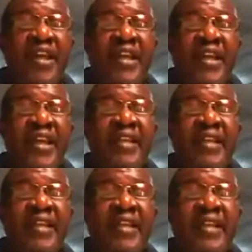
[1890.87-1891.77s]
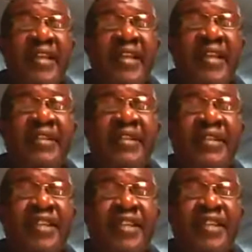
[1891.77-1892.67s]
in
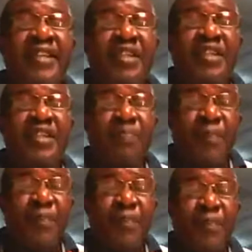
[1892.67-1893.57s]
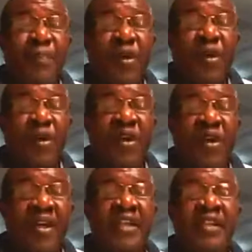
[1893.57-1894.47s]
this
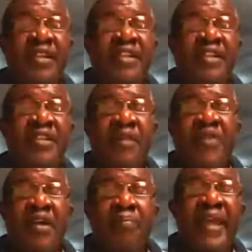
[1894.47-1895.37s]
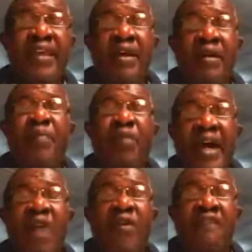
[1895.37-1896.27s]
broadcast, in this
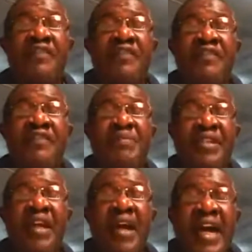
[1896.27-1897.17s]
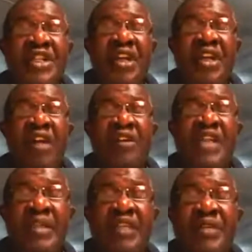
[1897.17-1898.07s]
making of TBC, and share
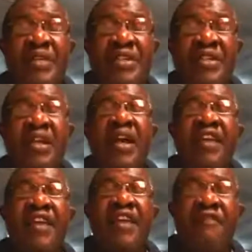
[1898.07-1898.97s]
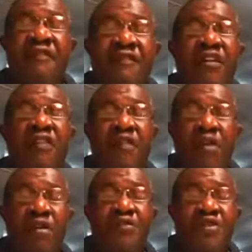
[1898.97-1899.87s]
our testimonies about involve
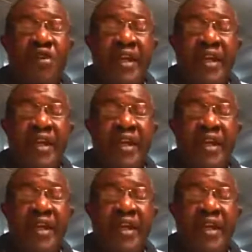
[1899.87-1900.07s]
also